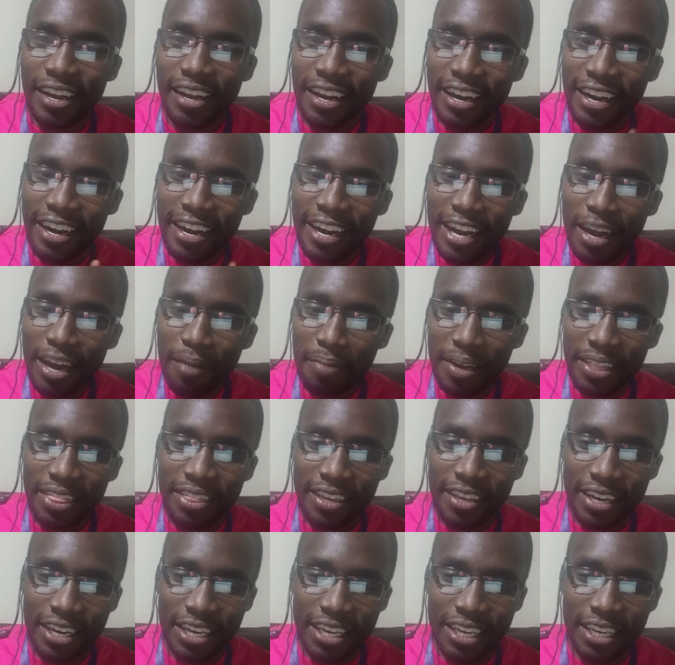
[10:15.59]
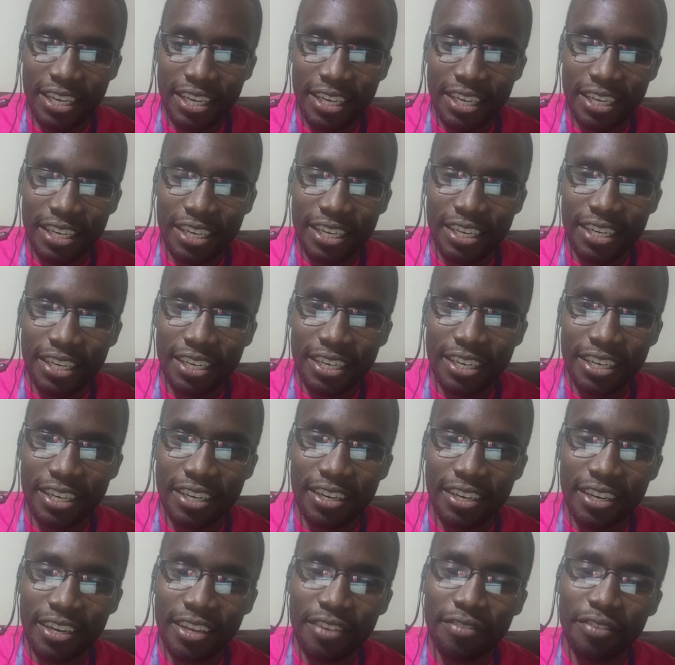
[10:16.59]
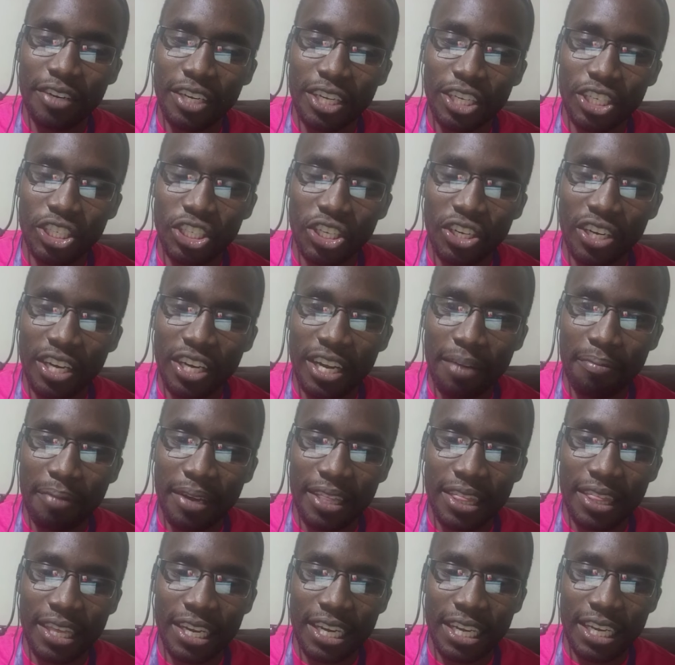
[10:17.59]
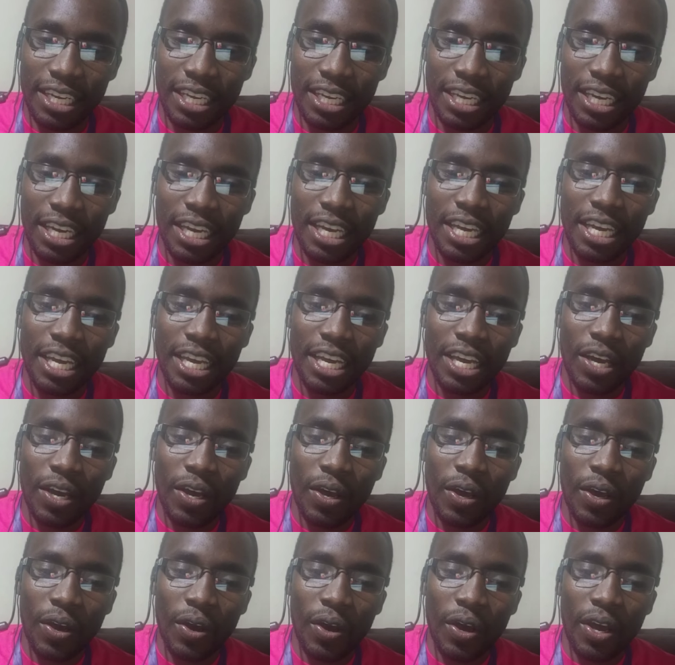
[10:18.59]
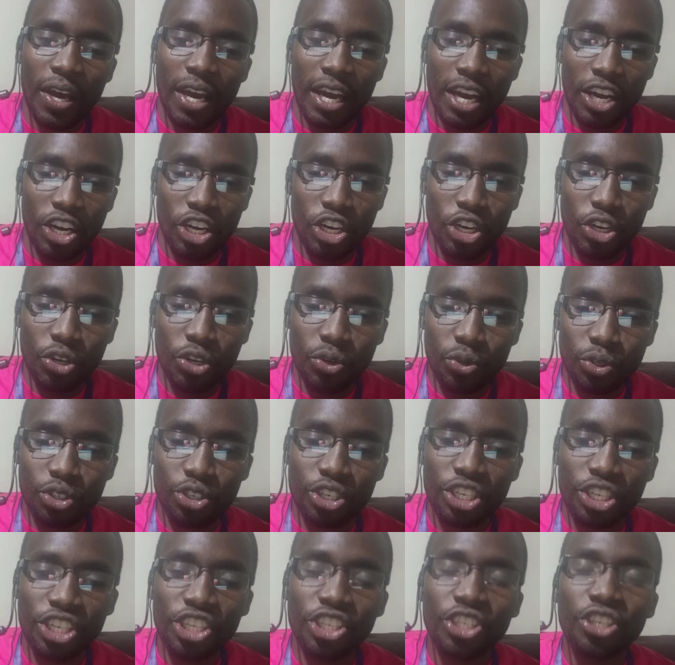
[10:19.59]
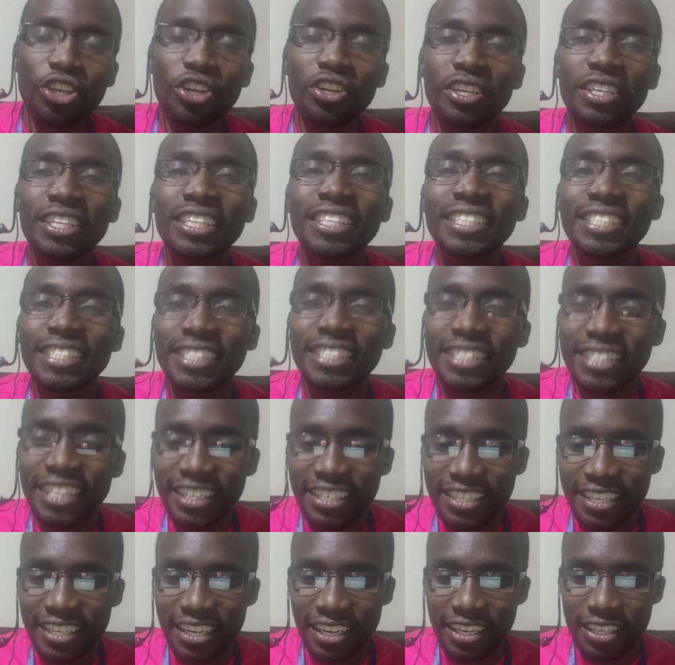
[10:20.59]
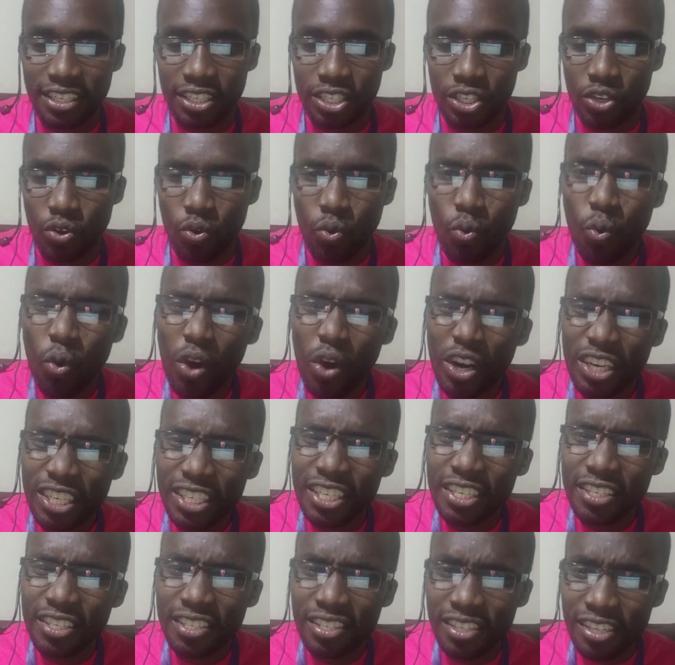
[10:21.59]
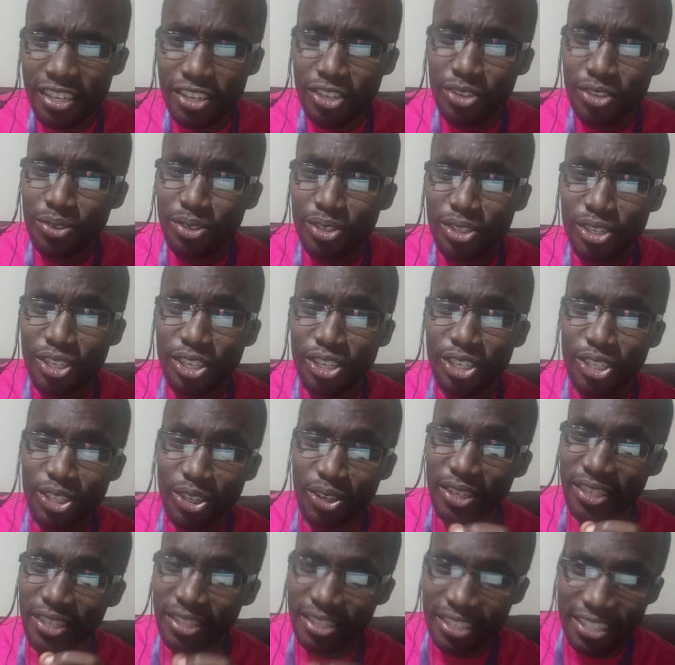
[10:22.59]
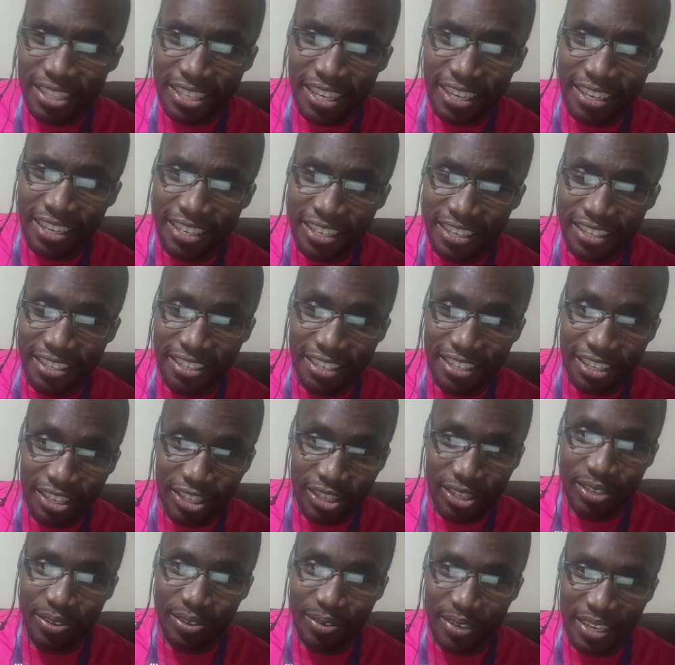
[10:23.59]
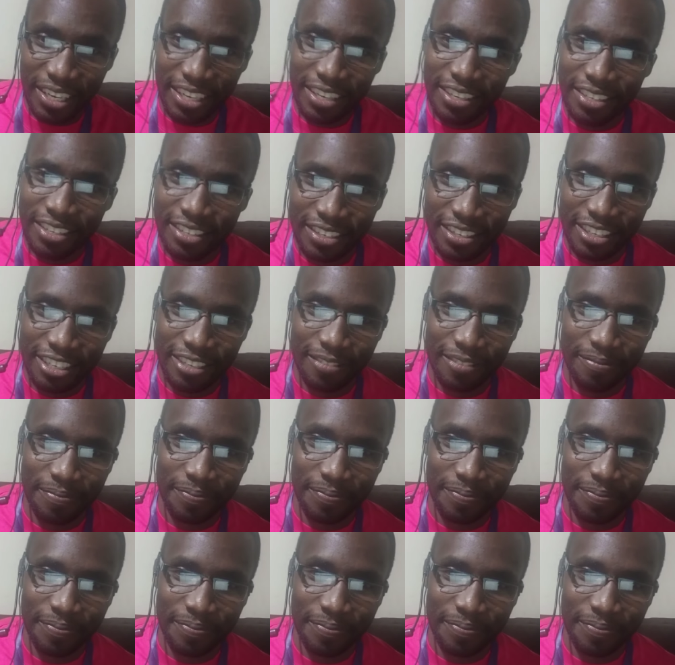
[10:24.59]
Number three, definition number three, nutrition status. What is nutrition status, students?